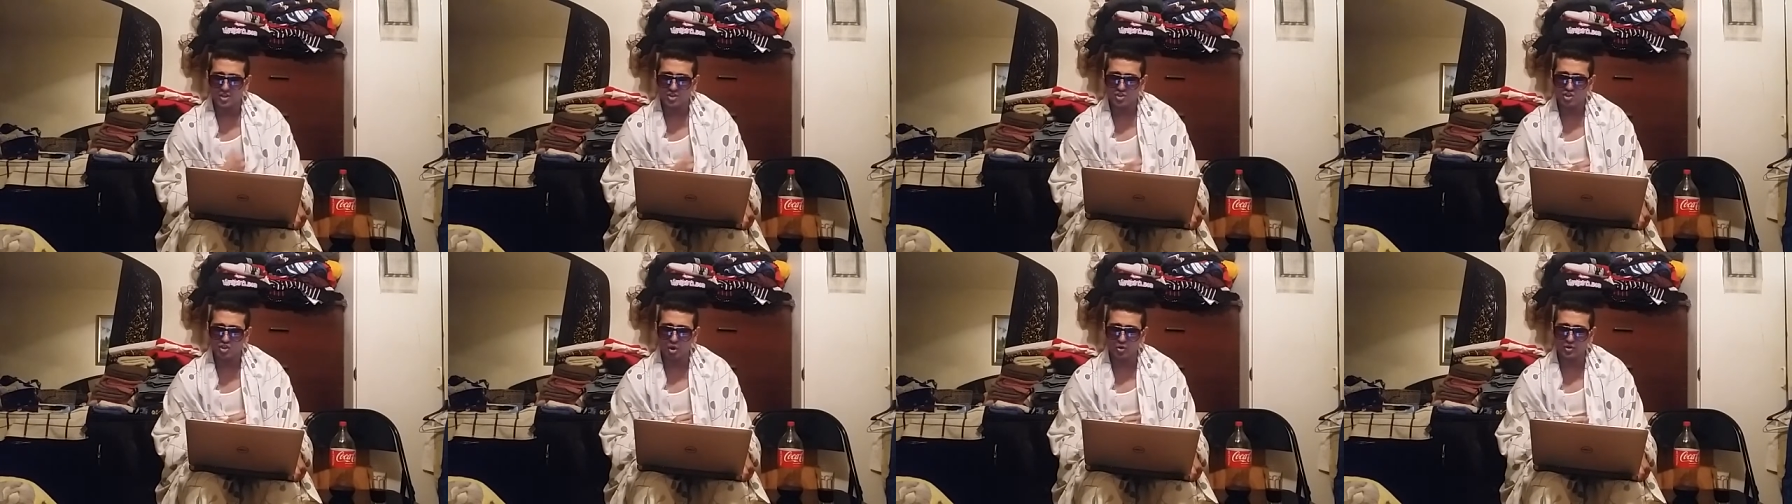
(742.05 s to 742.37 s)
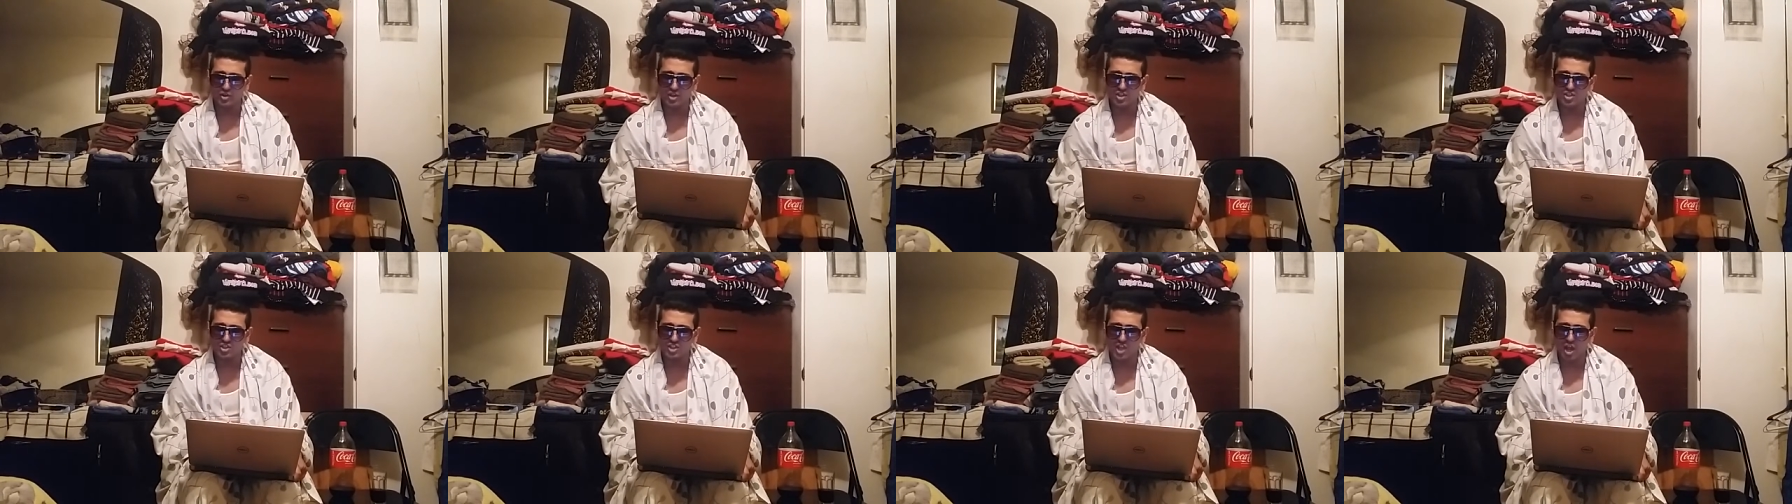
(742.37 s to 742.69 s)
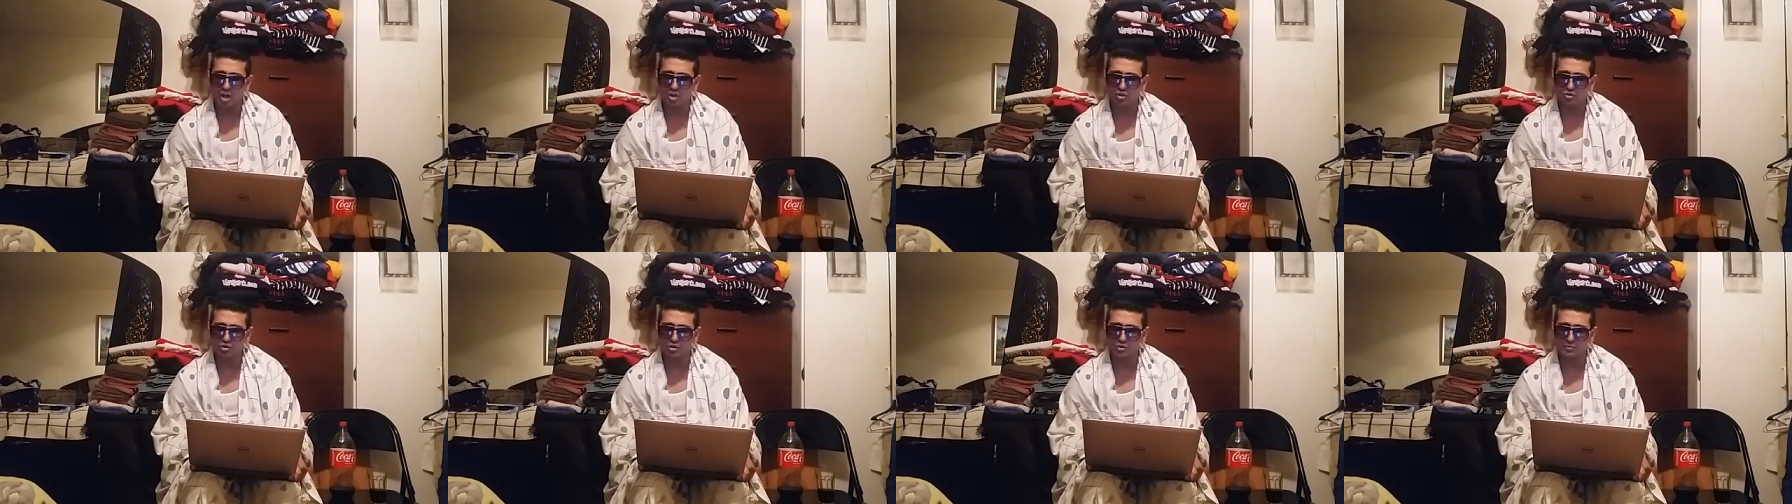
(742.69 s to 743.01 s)
So
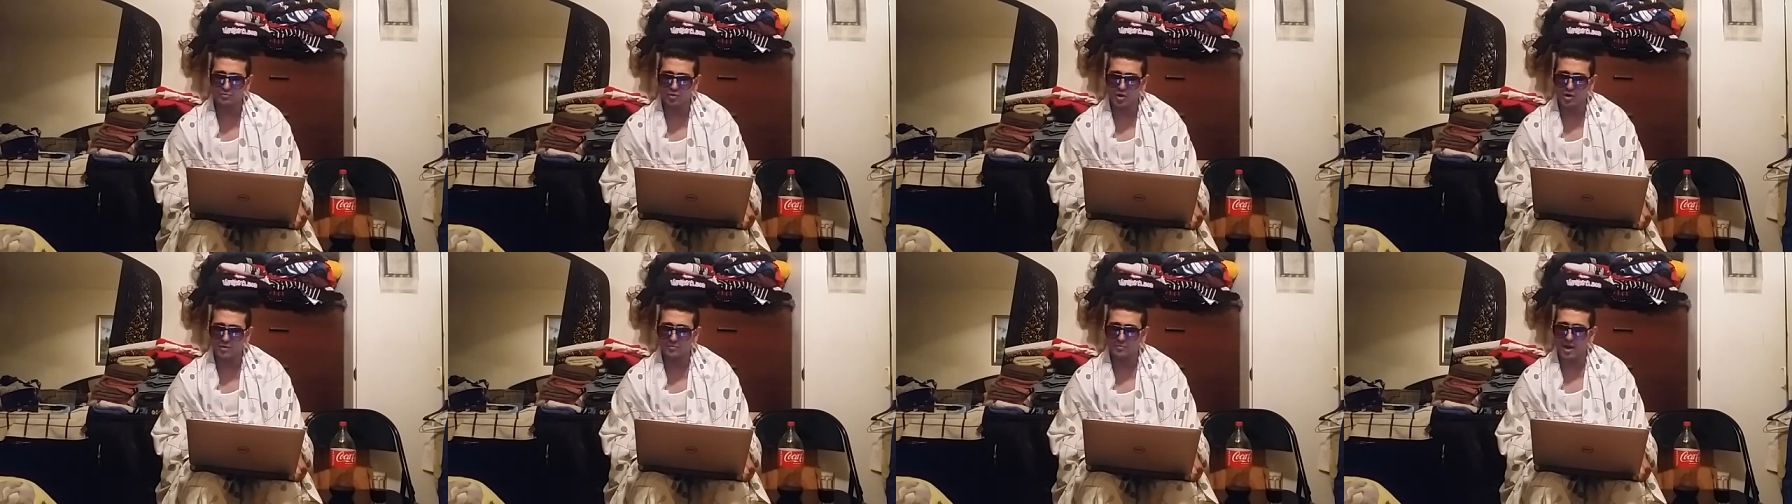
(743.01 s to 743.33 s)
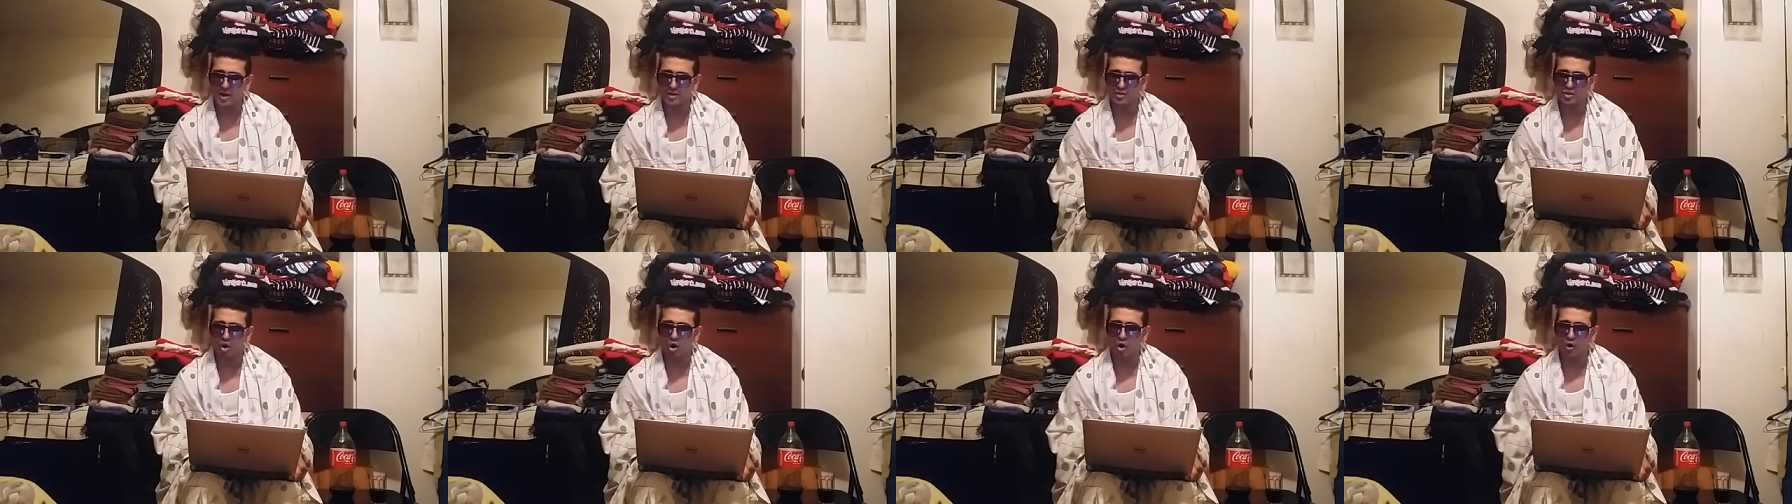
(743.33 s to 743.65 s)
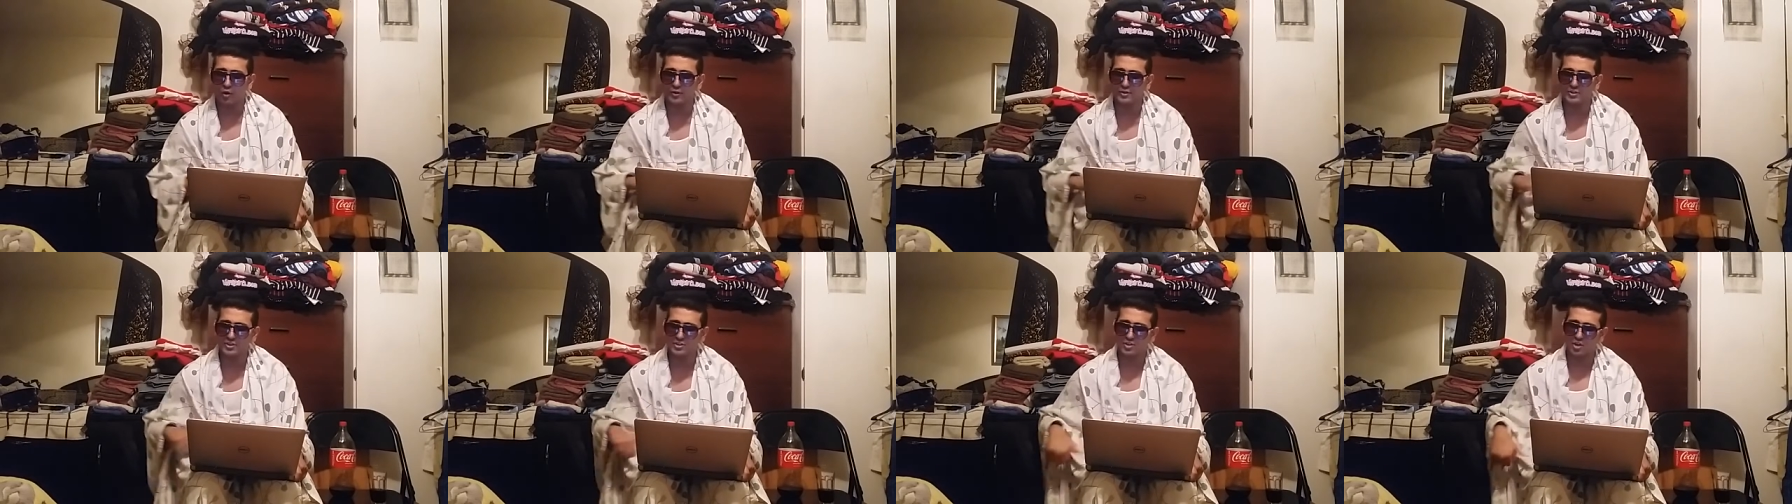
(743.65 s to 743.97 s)
nostalgic to bring back the
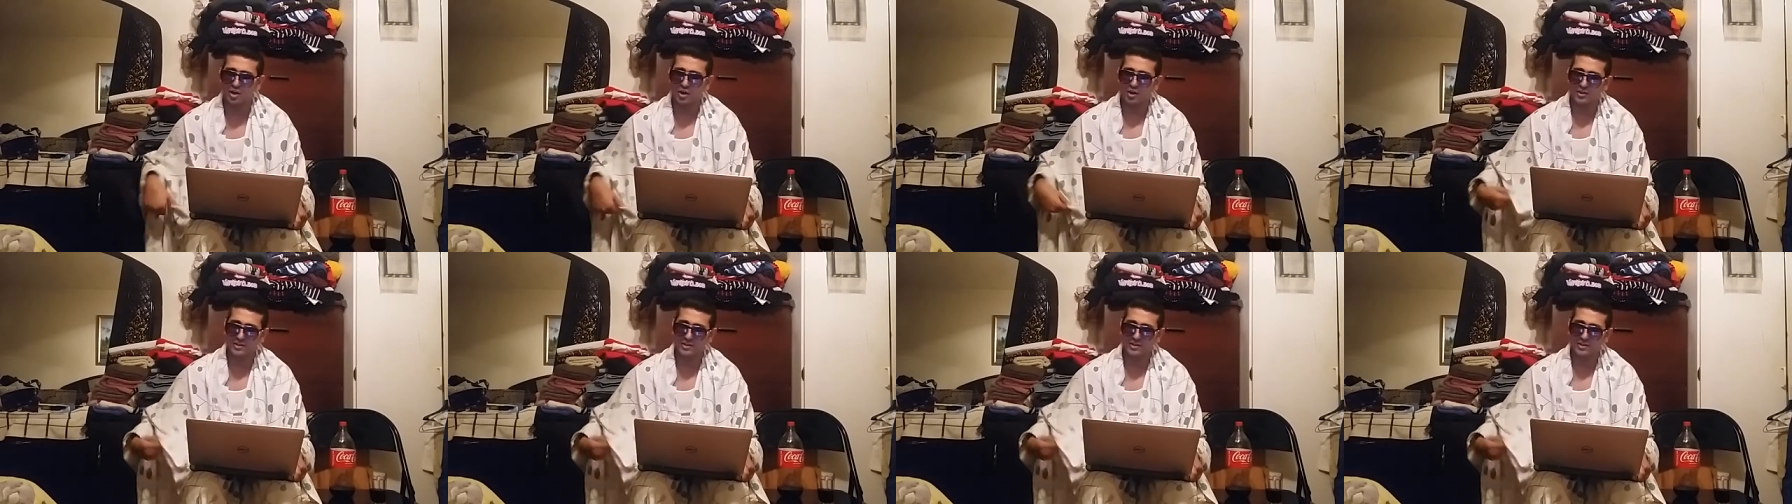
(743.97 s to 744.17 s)
art.